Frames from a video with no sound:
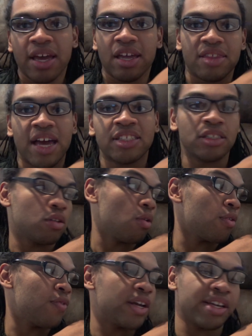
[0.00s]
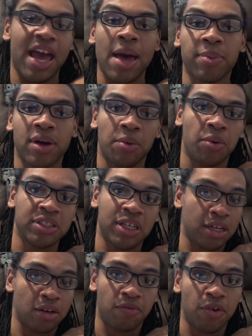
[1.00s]
and that's a glorified cap gun once
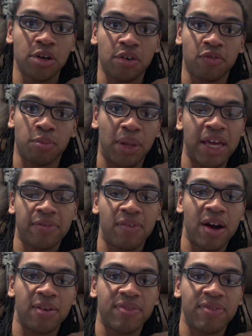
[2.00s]
I convert it for blank fire.